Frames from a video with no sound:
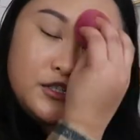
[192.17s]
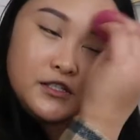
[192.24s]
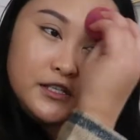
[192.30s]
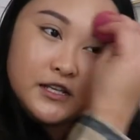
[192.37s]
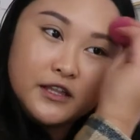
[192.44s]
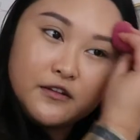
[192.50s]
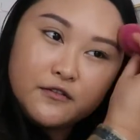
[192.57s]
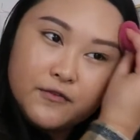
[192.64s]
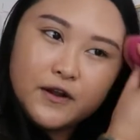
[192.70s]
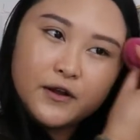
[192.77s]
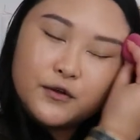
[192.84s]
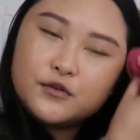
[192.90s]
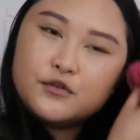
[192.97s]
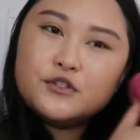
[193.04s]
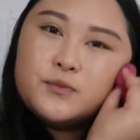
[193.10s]
see the
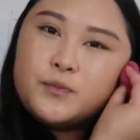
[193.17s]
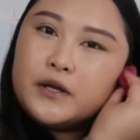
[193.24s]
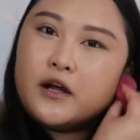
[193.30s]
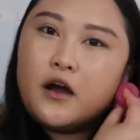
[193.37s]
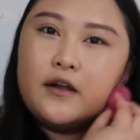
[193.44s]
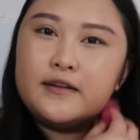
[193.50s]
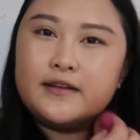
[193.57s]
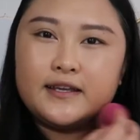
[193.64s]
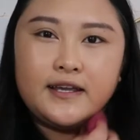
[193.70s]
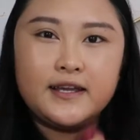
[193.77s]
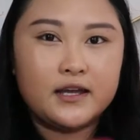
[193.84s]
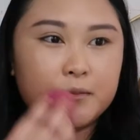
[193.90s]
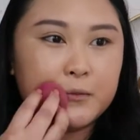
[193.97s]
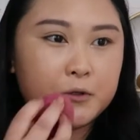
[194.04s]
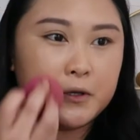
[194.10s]
freckles, but on
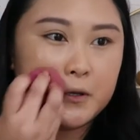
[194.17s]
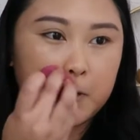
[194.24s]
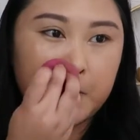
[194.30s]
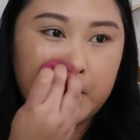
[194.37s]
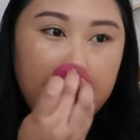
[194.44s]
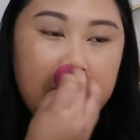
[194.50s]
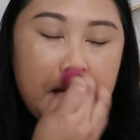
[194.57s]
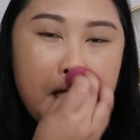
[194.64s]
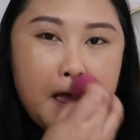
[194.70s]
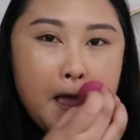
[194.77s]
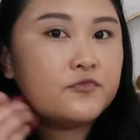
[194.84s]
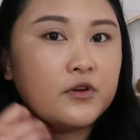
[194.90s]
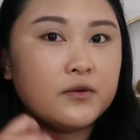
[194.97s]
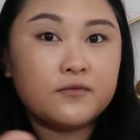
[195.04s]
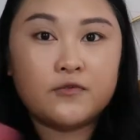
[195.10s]
camera or
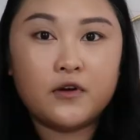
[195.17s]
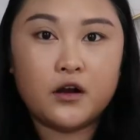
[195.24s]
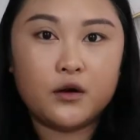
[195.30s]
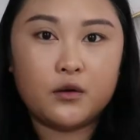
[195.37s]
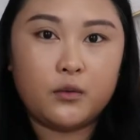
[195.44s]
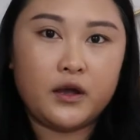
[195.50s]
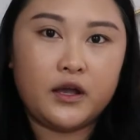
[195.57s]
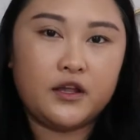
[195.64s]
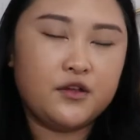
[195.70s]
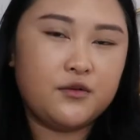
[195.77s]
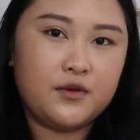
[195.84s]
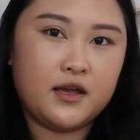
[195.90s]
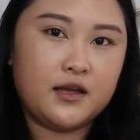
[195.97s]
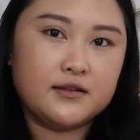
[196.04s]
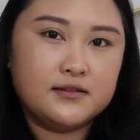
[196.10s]
from far away, you
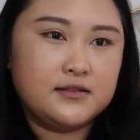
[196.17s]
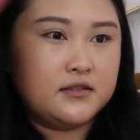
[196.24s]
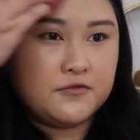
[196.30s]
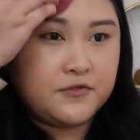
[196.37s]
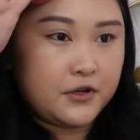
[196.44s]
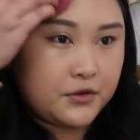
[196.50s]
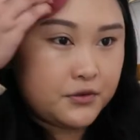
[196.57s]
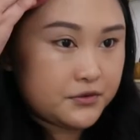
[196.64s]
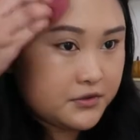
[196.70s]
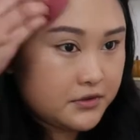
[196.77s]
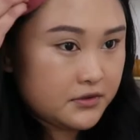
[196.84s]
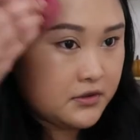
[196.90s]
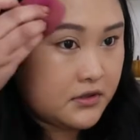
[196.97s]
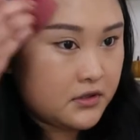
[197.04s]
can't see the freckles.